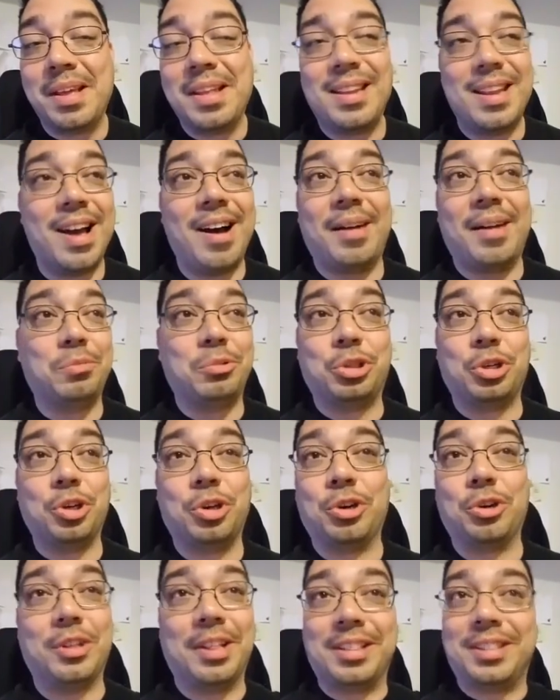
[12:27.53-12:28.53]
Now, I'm
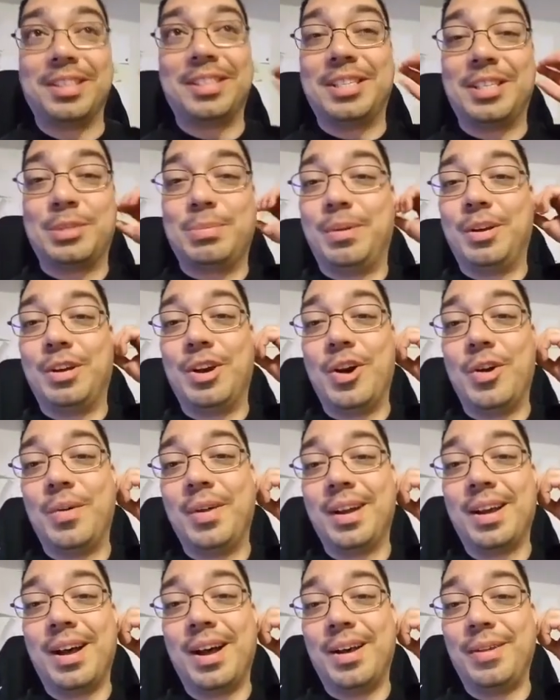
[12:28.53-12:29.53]
sure that this has been
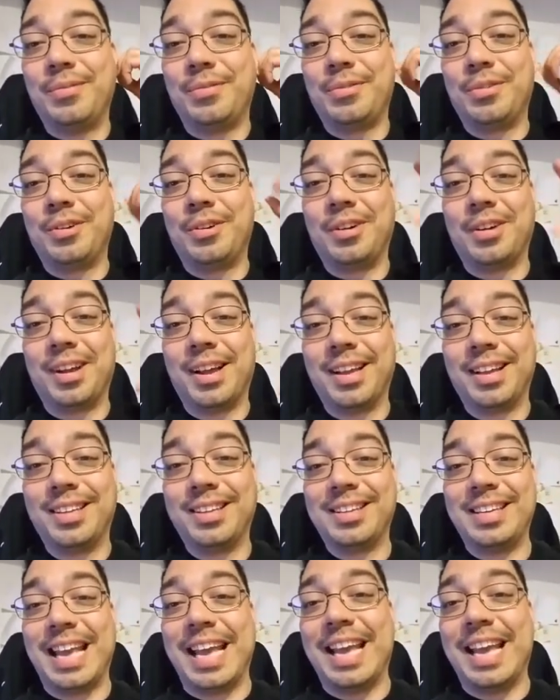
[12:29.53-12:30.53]
going on for
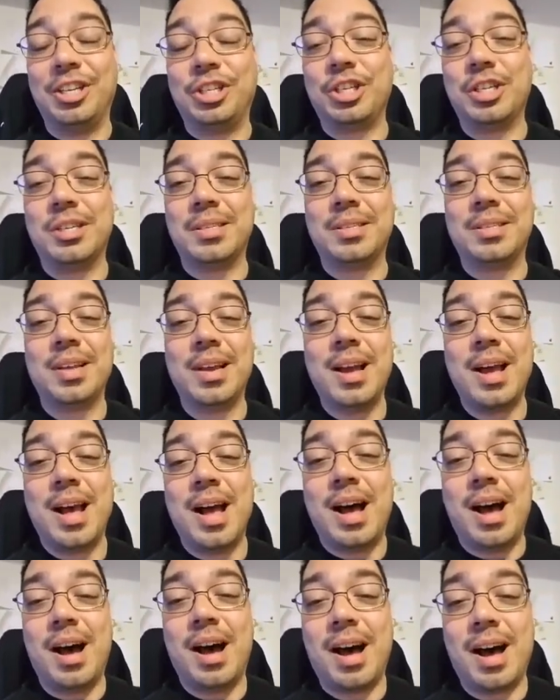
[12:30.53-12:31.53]
like ages,
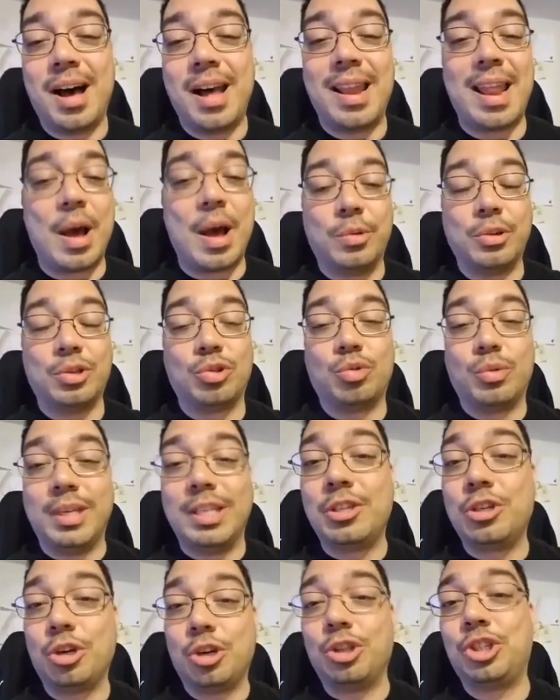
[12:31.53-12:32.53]
and I was
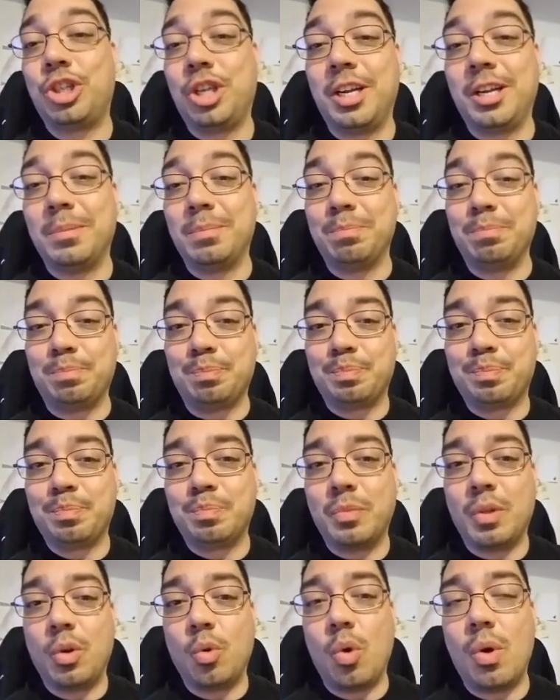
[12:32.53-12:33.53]
researching
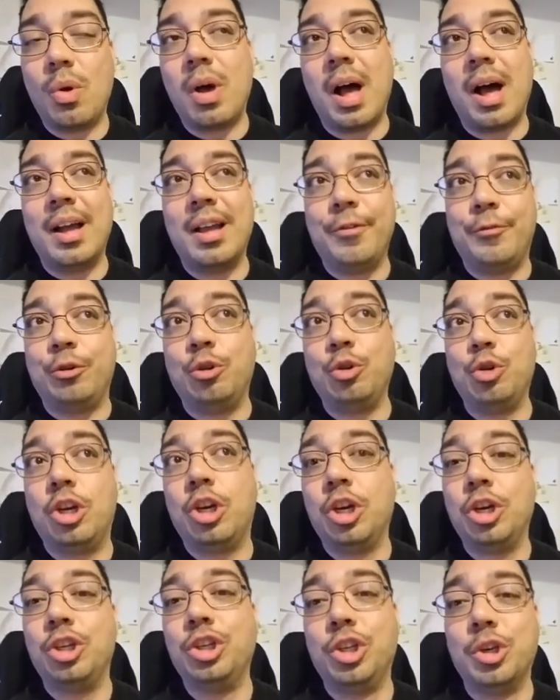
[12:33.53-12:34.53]
if you
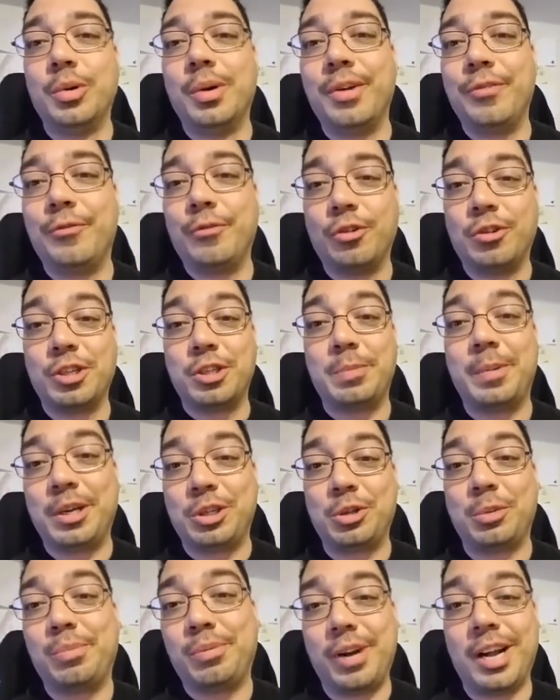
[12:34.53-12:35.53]
could do it for a
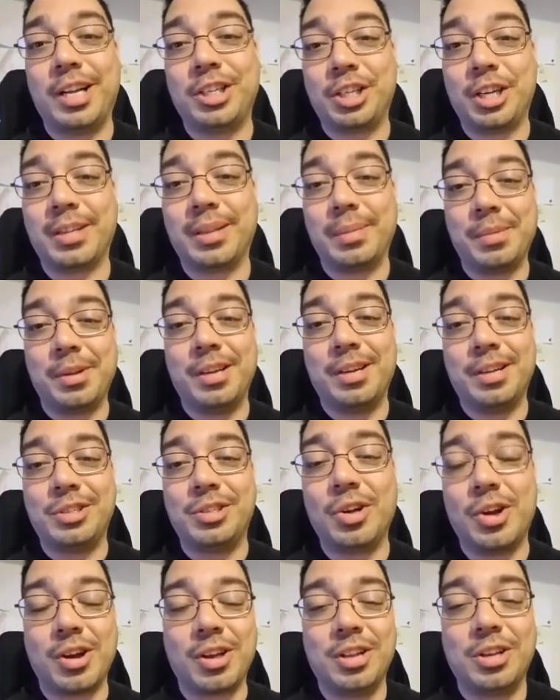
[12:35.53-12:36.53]
special project I'm going to
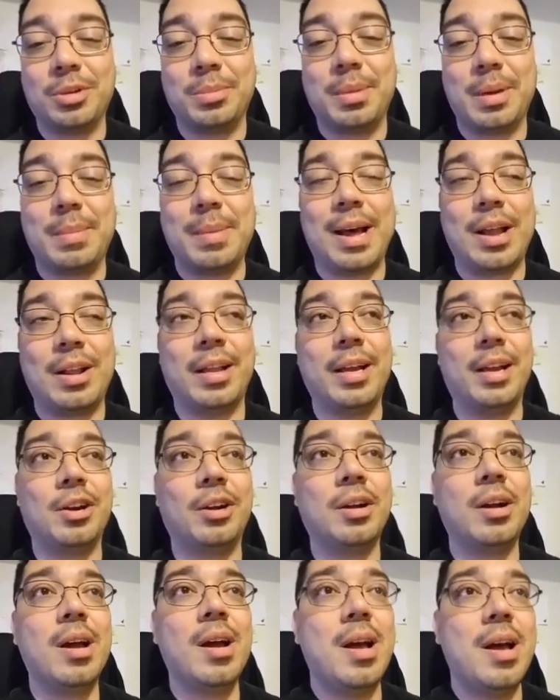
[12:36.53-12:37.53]
talk a little bit about later.